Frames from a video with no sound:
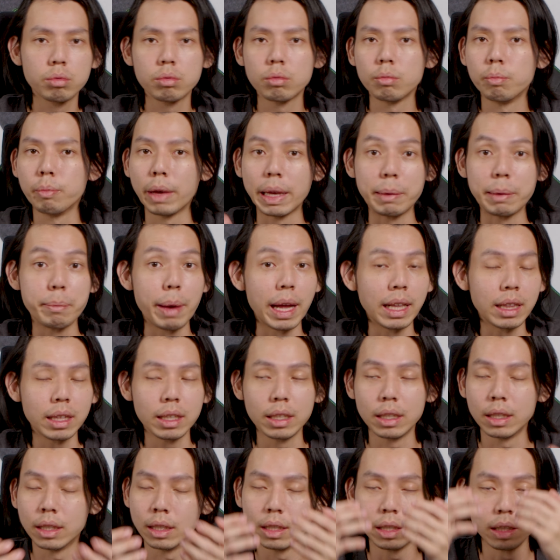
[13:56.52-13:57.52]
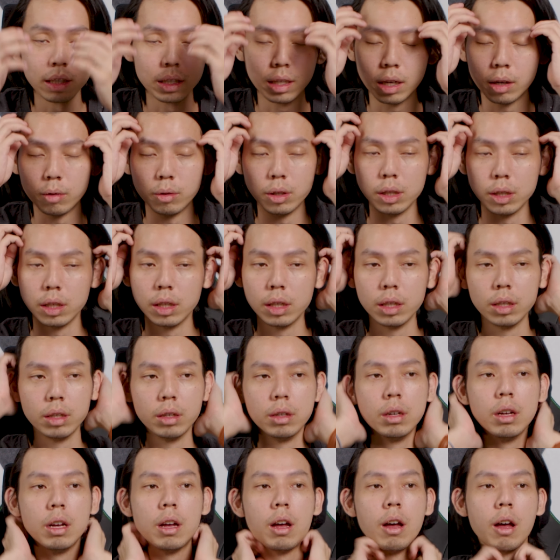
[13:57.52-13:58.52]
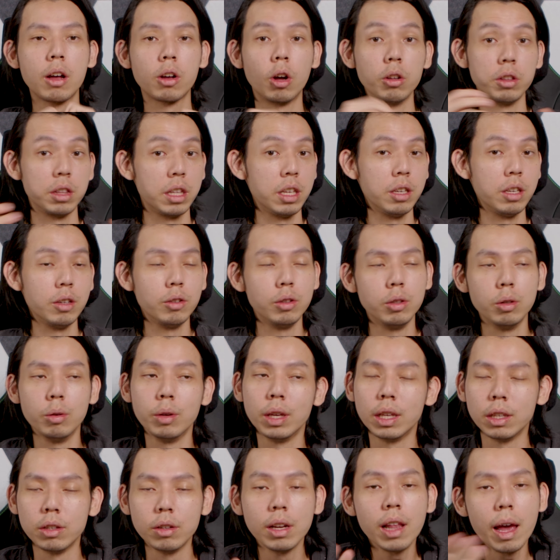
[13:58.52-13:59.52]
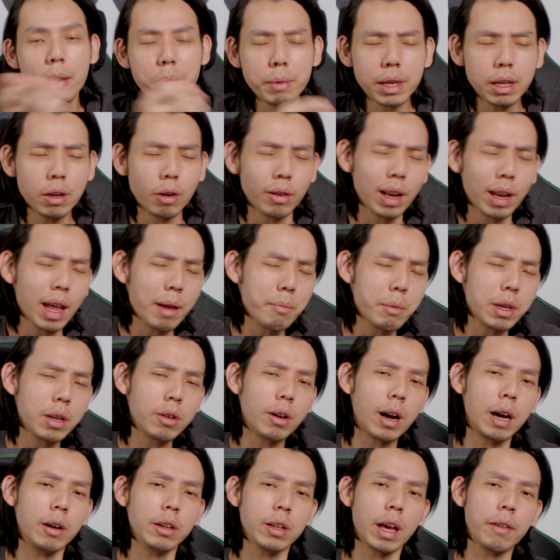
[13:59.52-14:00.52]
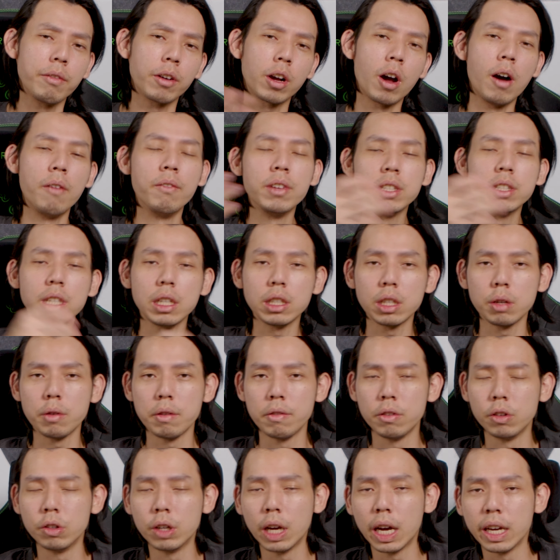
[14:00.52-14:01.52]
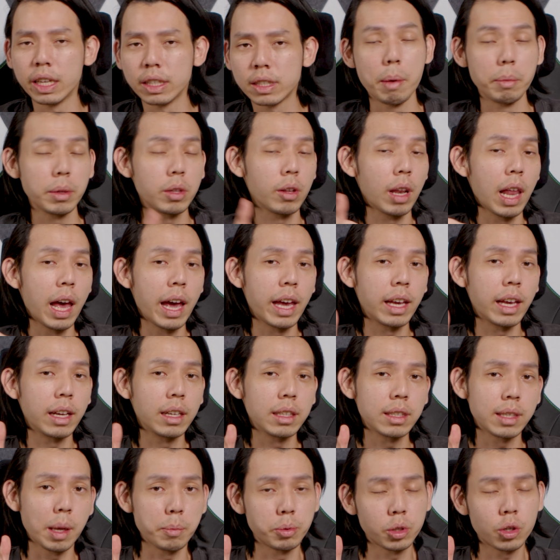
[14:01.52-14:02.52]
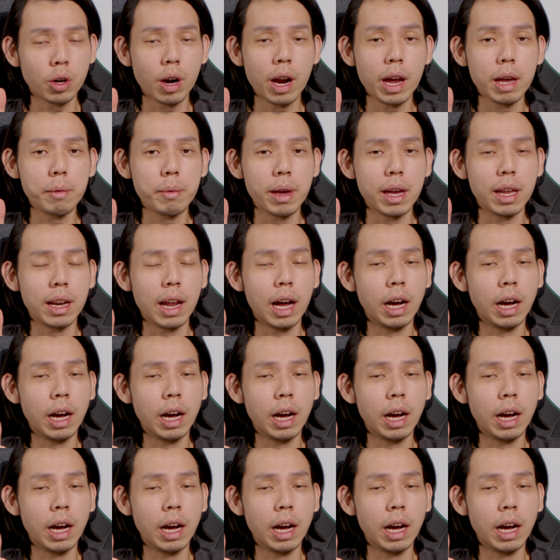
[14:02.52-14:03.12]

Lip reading: make better, I will continue doing it. Let me know. I want to have a conversation with you guys. Remember to like, subscribe, and